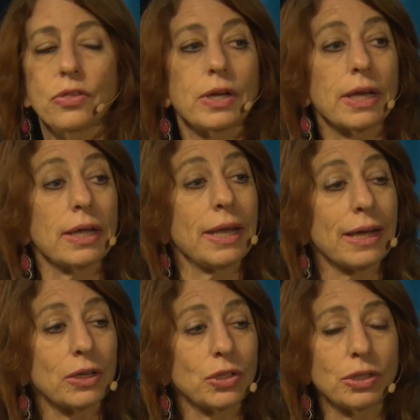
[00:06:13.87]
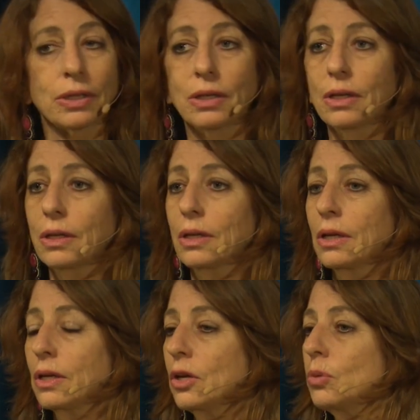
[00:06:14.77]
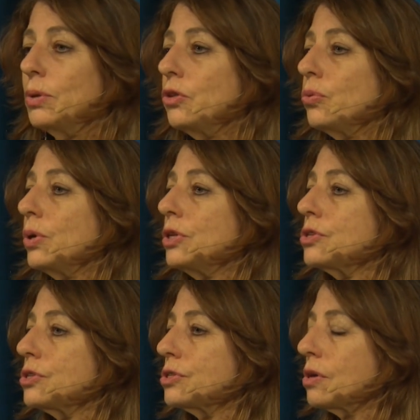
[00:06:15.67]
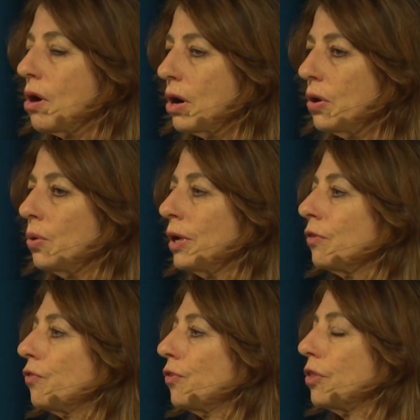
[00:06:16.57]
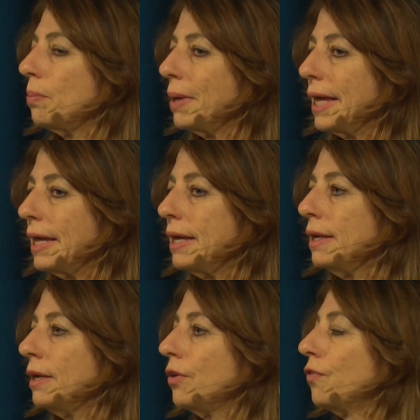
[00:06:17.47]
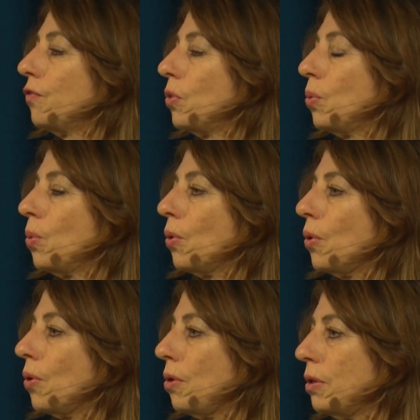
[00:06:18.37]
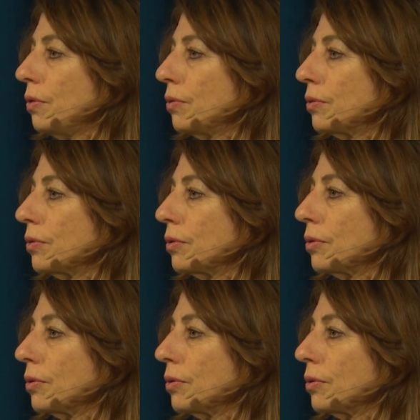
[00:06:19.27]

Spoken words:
The connection between sorrowing for the pain of the world